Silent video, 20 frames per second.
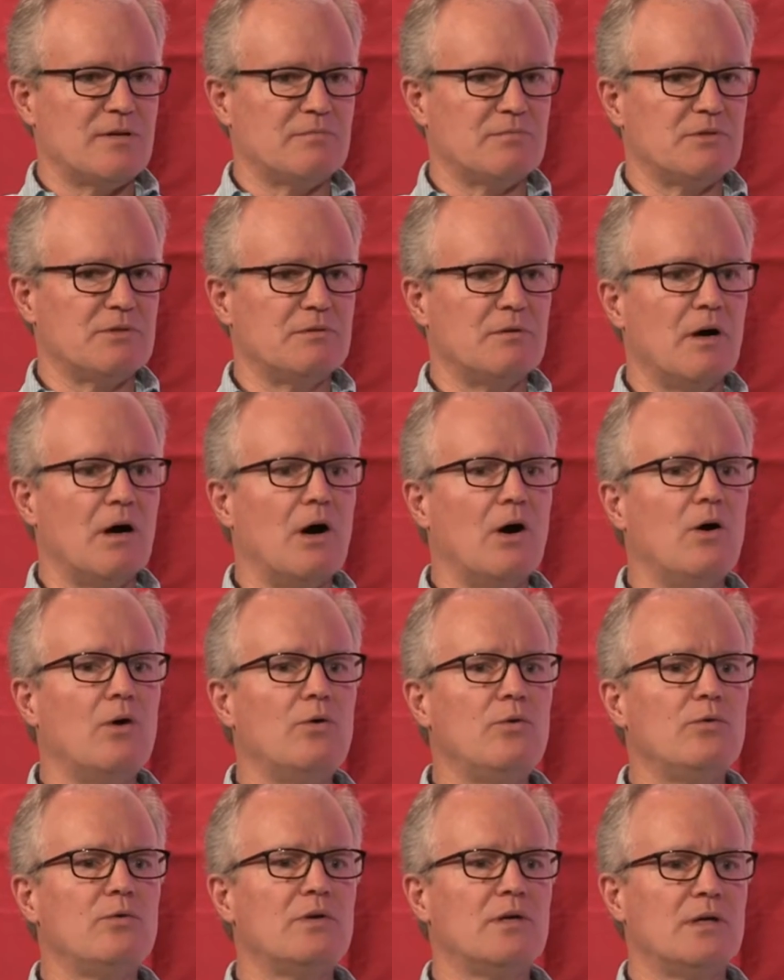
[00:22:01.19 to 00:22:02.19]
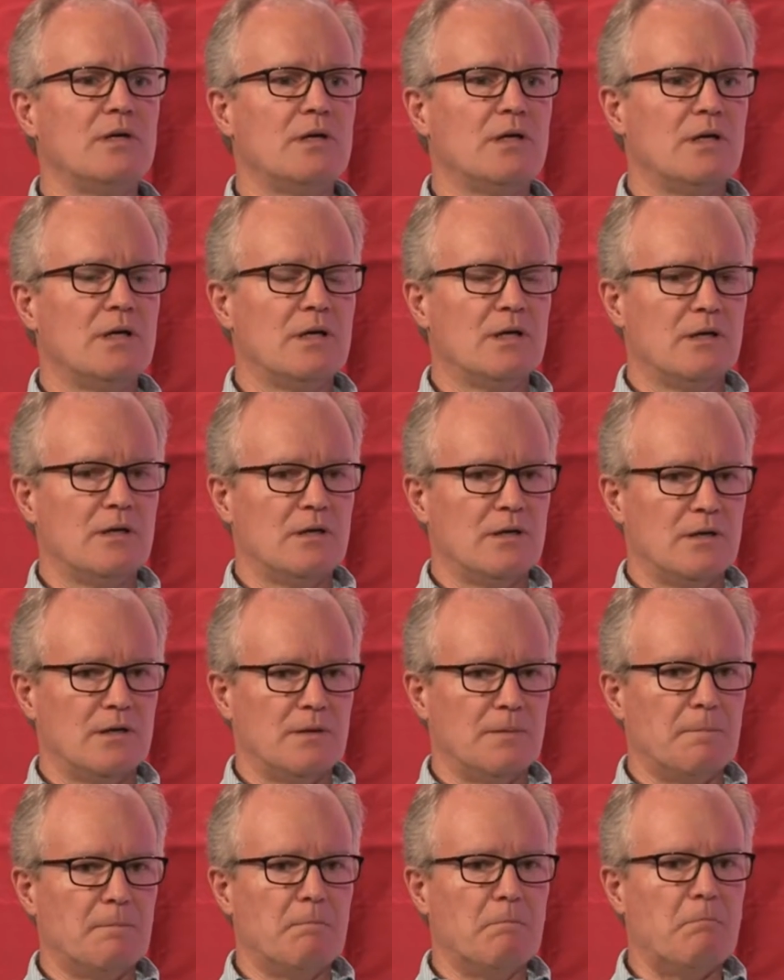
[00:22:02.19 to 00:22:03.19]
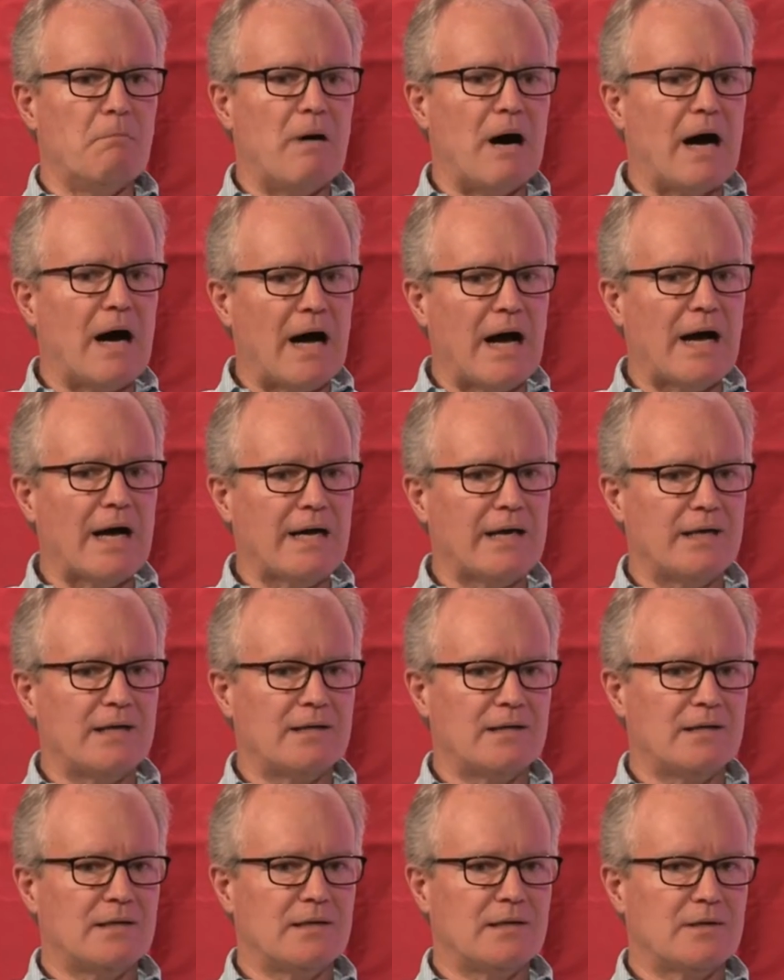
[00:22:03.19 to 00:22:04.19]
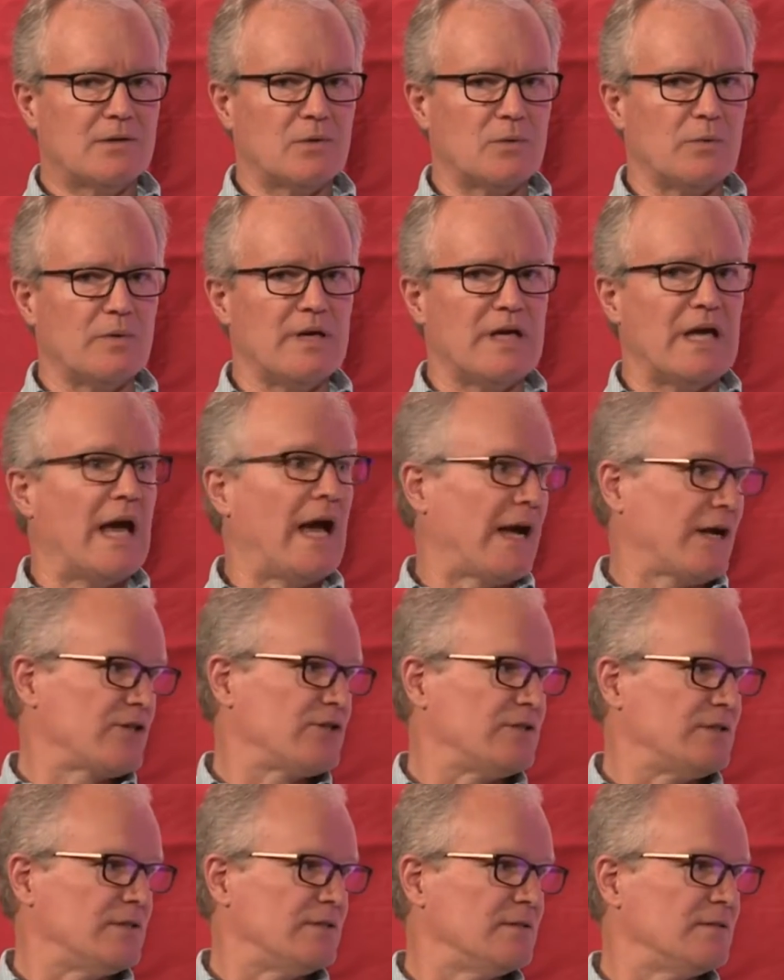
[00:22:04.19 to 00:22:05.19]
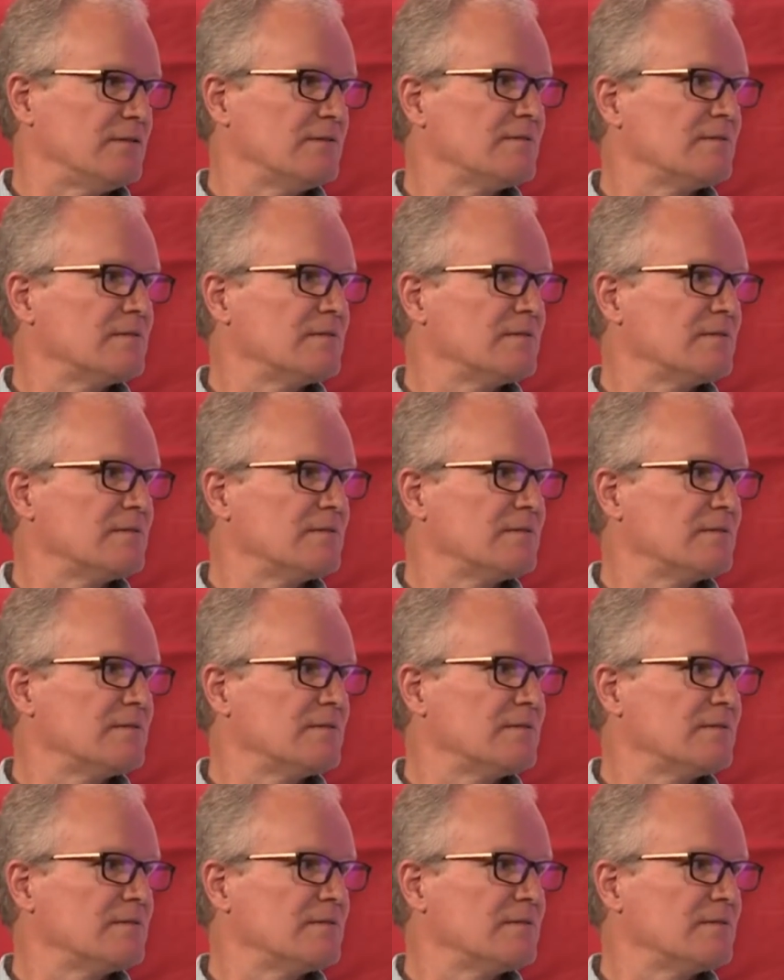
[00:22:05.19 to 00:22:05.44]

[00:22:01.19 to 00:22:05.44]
to own my reaction